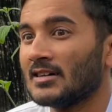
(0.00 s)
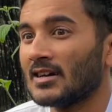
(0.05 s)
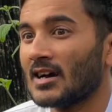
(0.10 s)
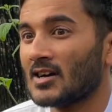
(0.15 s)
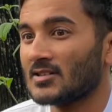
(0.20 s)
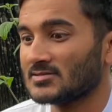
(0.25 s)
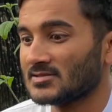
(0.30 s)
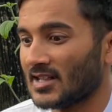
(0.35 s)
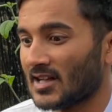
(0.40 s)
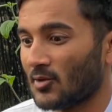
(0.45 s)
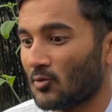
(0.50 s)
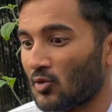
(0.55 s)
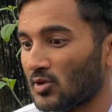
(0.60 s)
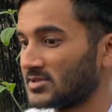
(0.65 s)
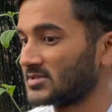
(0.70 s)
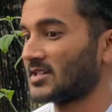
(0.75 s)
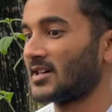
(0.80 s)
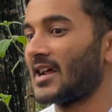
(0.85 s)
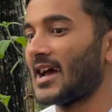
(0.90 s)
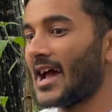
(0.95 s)
I was like, what's
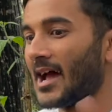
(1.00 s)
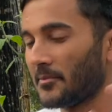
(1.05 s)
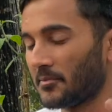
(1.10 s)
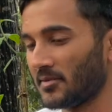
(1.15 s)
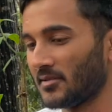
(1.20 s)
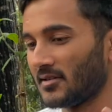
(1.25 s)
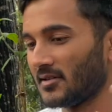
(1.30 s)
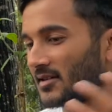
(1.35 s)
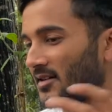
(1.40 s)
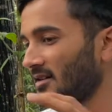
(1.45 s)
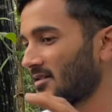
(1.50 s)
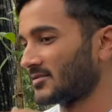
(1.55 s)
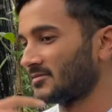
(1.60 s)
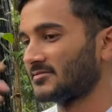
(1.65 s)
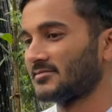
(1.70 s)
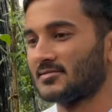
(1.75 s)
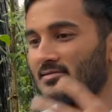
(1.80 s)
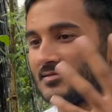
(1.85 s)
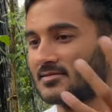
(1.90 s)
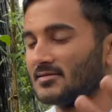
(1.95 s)
gonna happen
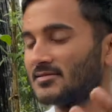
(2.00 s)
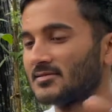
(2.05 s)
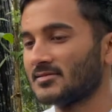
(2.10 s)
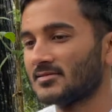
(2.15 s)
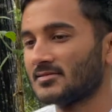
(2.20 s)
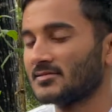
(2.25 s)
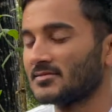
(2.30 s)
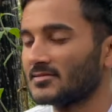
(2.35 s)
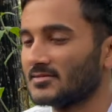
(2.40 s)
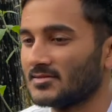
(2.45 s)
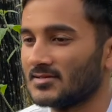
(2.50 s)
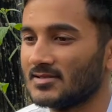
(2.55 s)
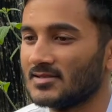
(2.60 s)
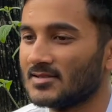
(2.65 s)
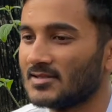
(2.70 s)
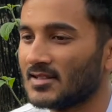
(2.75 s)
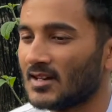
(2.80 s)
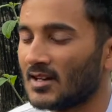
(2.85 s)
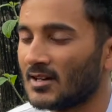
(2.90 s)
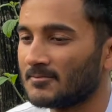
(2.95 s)
and
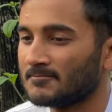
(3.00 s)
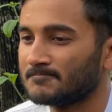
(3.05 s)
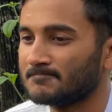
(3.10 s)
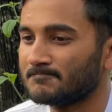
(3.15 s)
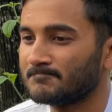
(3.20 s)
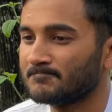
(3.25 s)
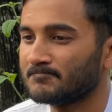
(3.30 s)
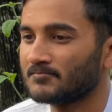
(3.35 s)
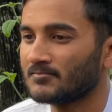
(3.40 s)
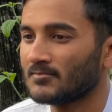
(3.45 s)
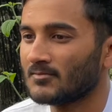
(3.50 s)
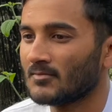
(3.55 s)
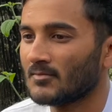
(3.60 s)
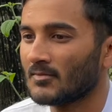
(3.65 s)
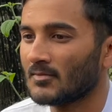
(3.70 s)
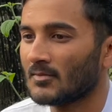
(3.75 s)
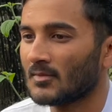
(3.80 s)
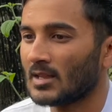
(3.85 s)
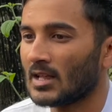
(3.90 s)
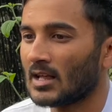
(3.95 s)
um,
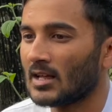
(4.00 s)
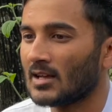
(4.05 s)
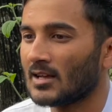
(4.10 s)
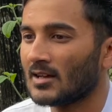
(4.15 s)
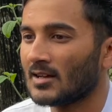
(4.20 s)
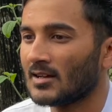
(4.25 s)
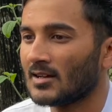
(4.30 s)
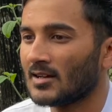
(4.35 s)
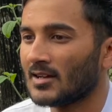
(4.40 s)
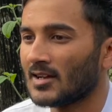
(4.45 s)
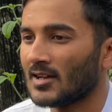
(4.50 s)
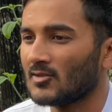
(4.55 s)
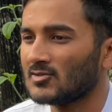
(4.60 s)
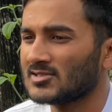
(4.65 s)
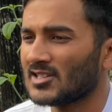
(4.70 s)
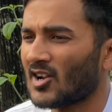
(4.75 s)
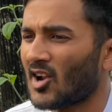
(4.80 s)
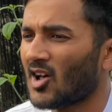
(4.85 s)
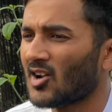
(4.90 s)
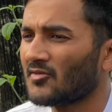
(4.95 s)
it was a
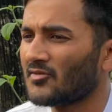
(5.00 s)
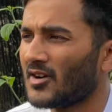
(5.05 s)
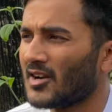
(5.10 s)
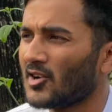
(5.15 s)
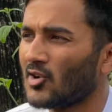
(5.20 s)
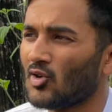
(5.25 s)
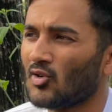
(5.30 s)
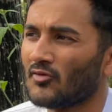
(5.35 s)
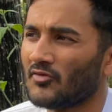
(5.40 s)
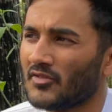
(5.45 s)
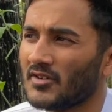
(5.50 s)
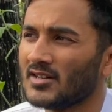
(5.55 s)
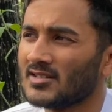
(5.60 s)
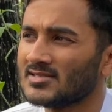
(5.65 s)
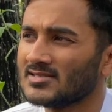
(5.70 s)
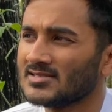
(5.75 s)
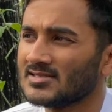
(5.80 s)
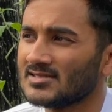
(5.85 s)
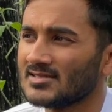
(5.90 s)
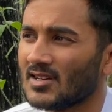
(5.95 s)
lot of unknown
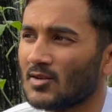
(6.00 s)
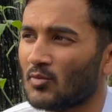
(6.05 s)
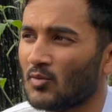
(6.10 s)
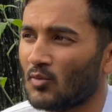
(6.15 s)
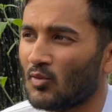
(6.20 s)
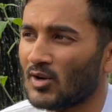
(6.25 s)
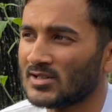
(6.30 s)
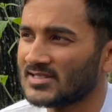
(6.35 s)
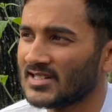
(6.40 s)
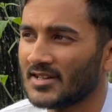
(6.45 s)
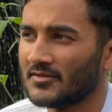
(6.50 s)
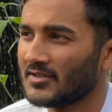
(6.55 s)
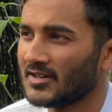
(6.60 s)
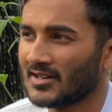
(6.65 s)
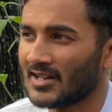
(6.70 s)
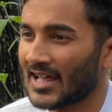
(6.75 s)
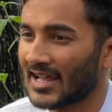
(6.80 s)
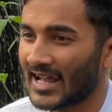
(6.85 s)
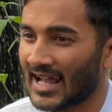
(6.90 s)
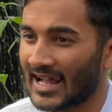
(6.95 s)
fears. It wasn't even
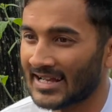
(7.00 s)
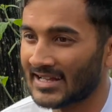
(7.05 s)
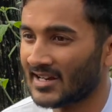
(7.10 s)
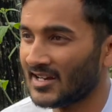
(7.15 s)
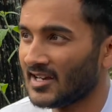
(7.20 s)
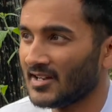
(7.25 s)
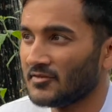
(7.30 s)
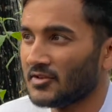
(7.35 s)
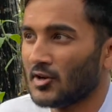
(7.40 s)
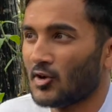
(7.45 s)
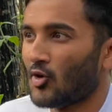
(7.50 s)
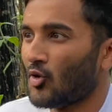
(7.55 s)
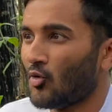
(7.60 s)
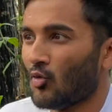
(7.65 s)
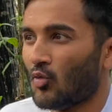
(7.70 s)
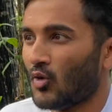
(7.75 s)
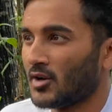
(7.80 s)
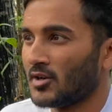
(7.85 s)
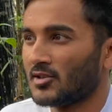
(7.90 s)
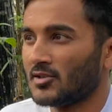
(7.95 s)
like I didn't even know
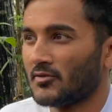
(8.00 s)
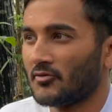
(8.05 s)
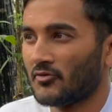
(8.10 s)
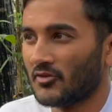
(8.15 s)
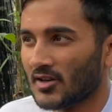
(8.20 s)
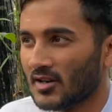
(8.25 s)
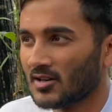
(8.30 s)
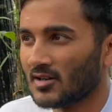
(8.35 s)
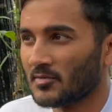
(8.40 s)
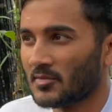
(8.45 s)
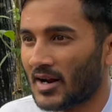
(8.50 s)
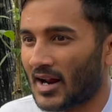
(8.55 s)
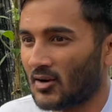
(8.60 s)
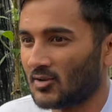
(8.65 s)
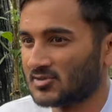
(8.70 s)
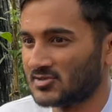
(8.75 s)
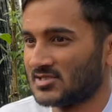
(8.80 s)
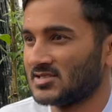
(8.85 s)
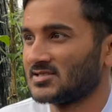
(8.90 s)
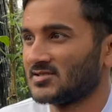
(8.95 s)
what to fear, but I
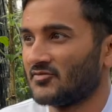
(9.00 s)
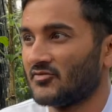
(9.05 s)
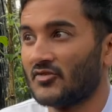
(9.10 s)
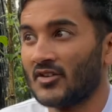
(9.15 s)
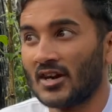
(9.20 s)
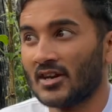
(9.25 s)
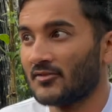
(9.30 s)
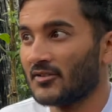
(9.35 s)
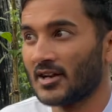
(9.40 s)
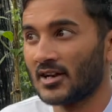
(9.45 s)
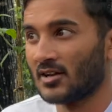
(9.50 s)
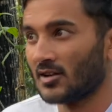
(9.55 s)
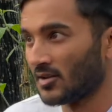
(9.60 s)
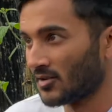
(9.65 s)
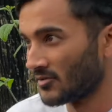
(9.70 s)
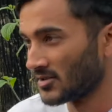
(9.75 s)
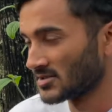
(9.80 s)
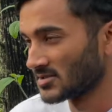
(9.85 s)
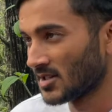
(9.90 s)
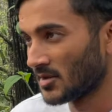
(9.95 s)
was just very, very
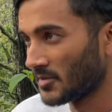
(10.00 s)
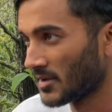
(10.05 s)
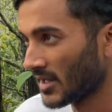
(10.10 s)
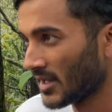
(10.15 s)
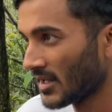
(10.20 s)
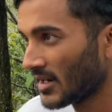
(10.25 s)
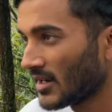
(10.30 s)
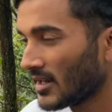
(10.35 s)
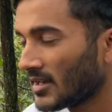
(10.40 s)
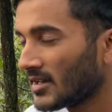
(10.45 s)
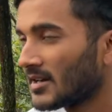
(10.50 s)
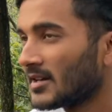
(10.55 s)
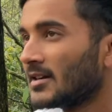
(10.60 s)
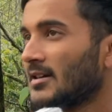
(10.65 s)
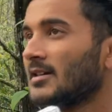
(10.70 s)
nervous coming in. Mm-hmm.